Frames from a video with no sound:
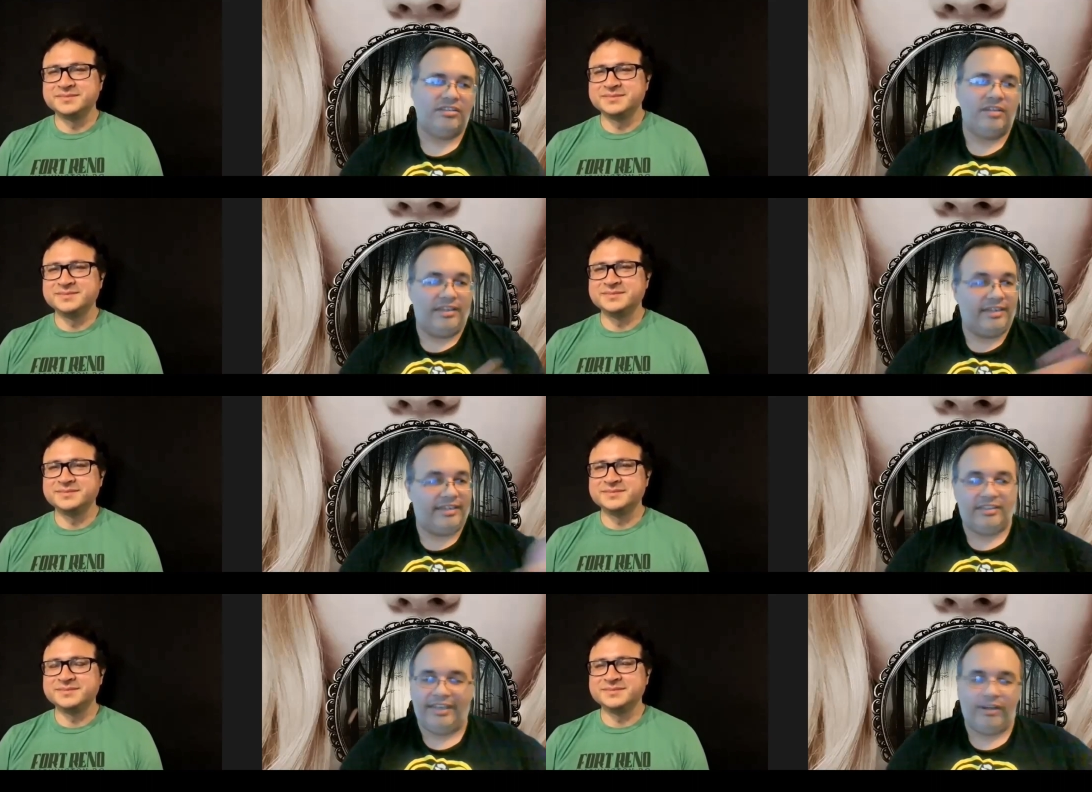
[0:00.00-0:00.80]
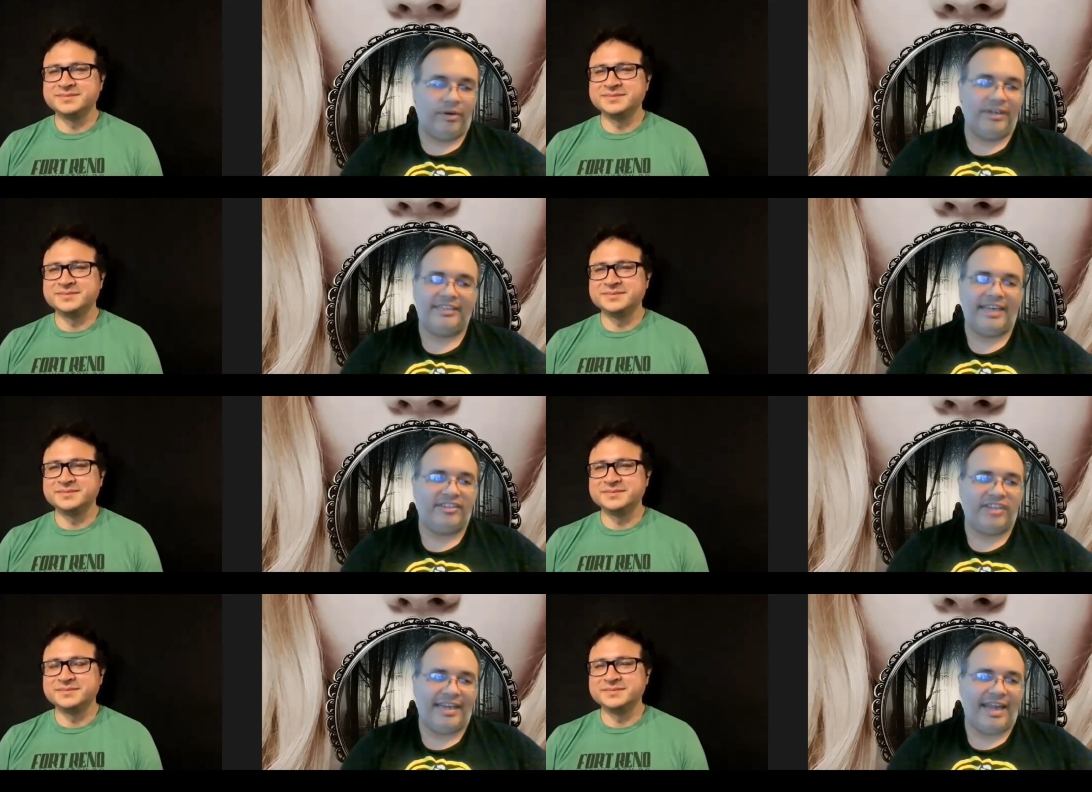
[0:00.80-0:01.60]
Speaker 1: uh, like Cory said,
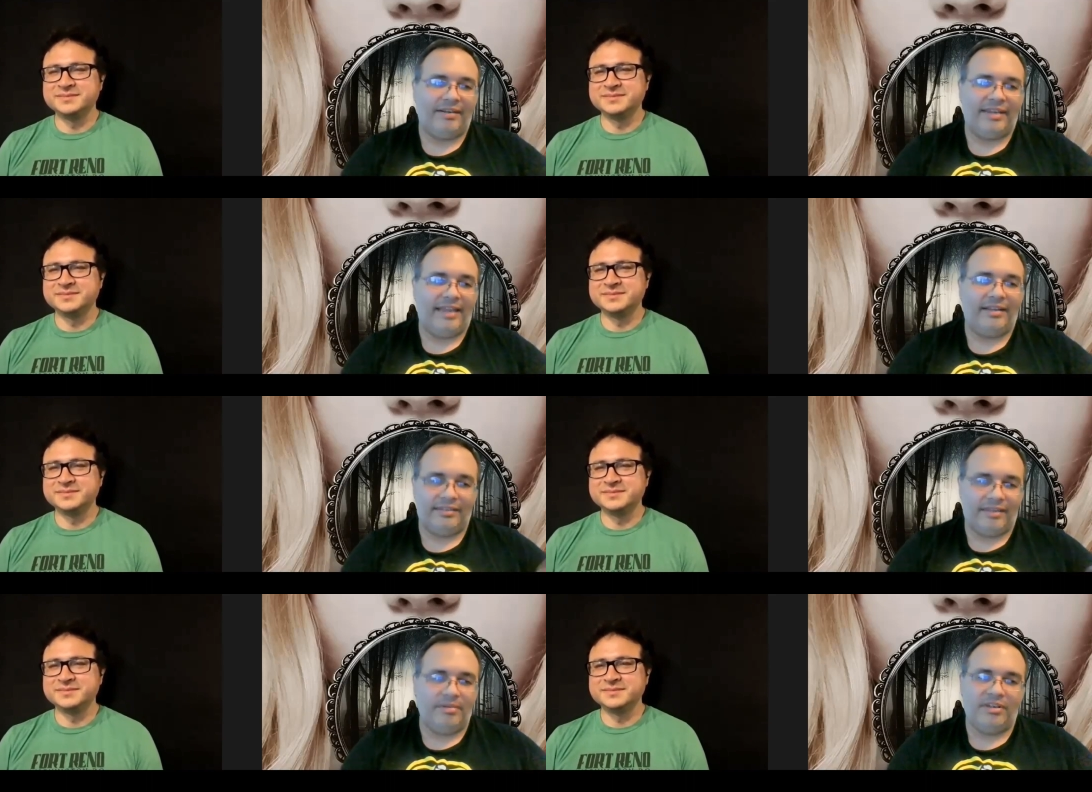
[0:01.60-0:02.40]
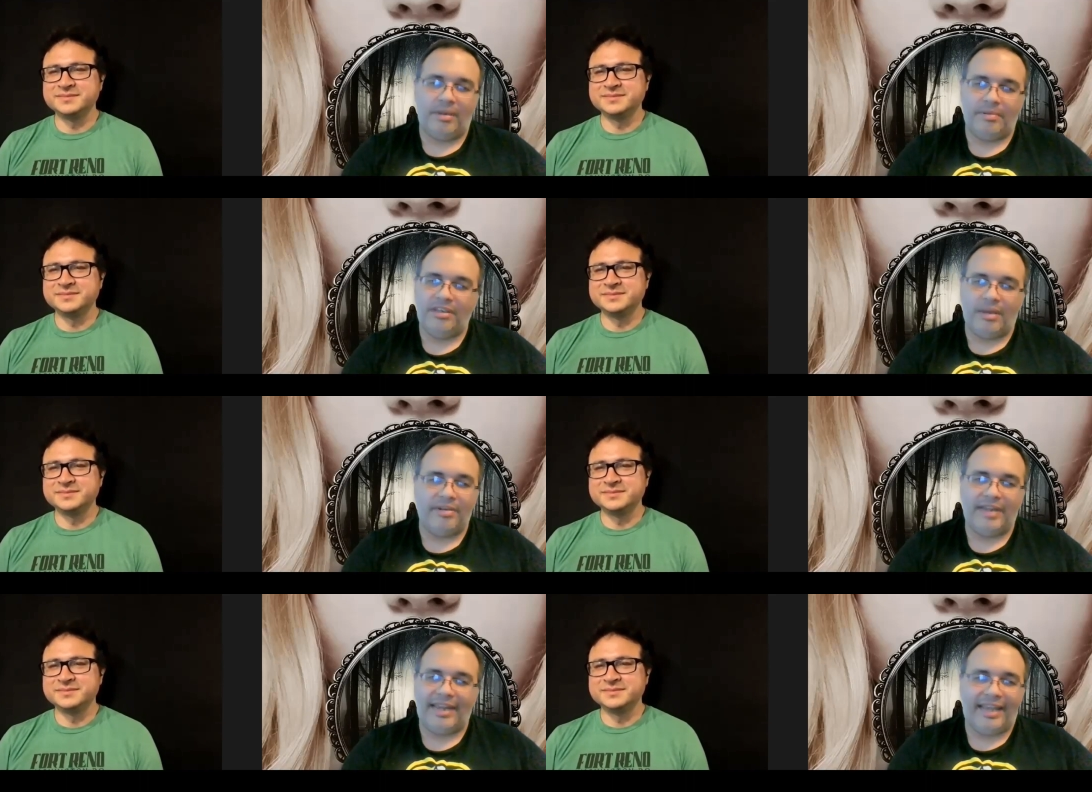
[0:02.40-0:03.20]
check out
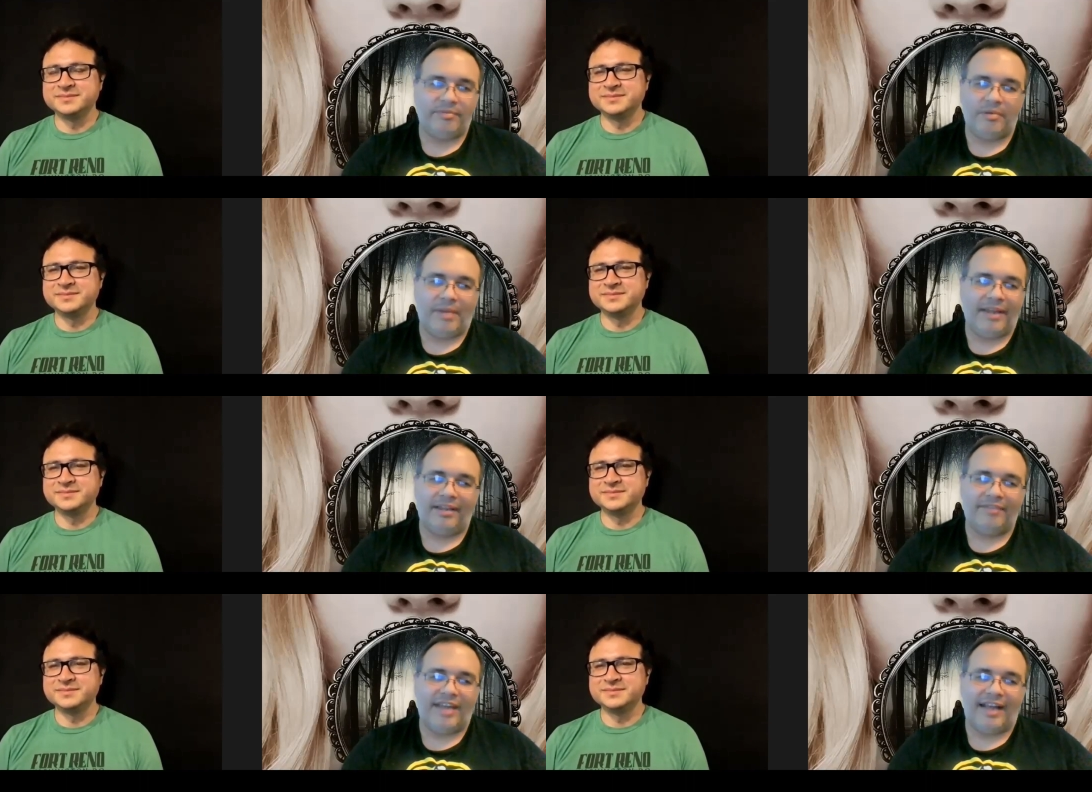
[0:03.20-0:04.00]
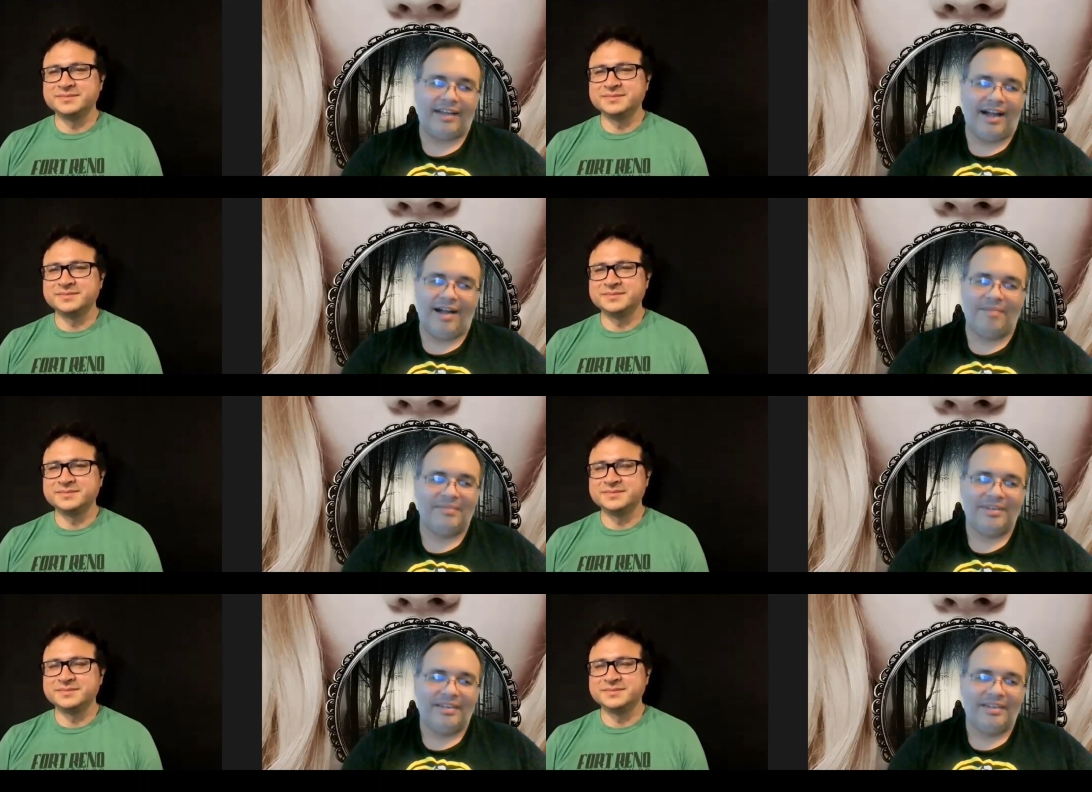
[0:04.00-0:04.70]
www.esmemylove.com.